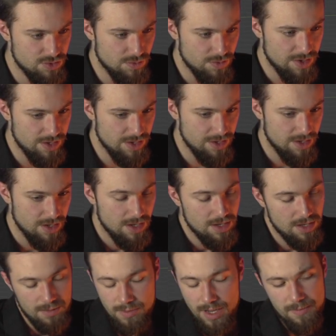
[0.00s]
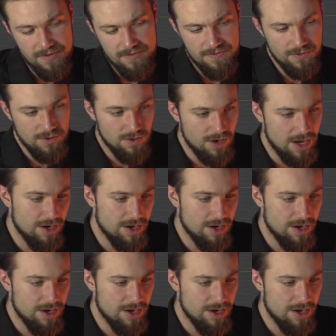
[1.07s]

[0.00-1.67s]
3, maybe 4.